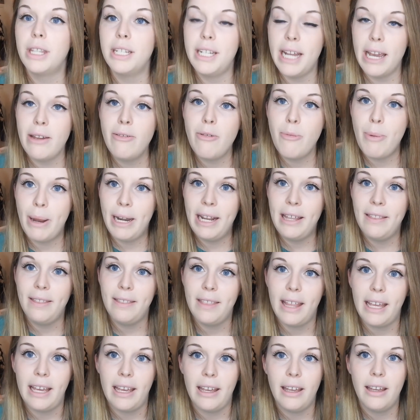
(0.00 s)
The day we went
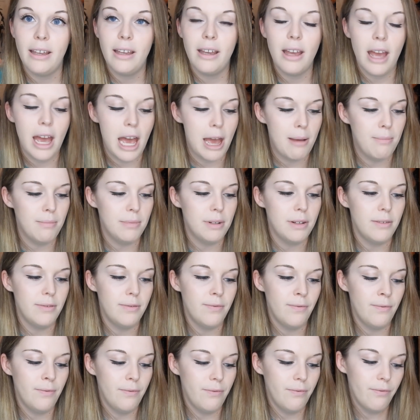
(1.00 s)
in there
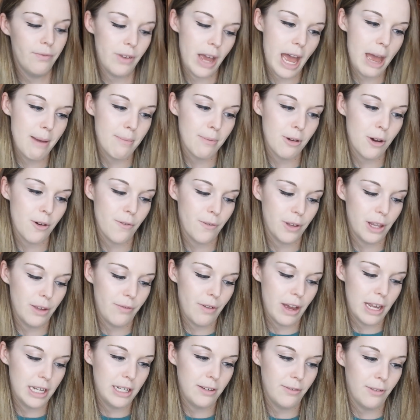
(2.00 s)
for Epcot for the
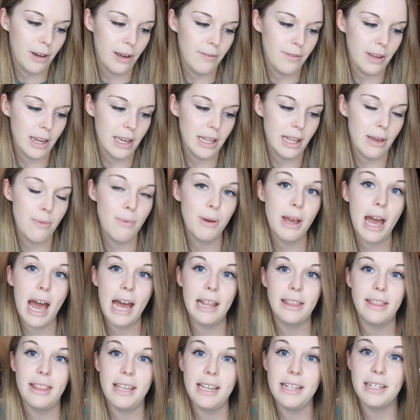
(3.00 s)
35 year, they
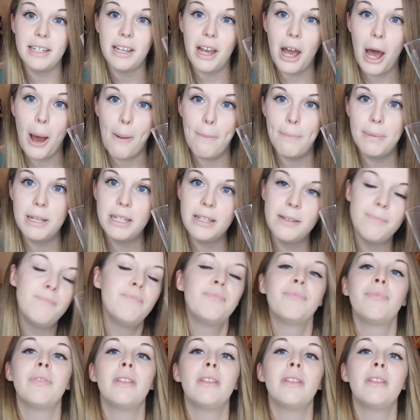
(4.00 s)
had these cups.